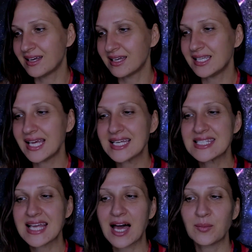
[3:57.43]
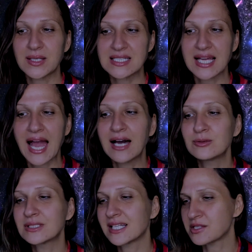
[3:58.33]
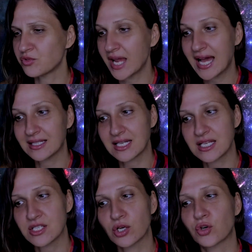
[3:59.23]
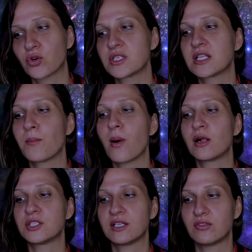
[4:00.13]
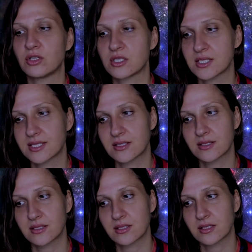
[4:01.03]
He examined countless realities across the multiverse,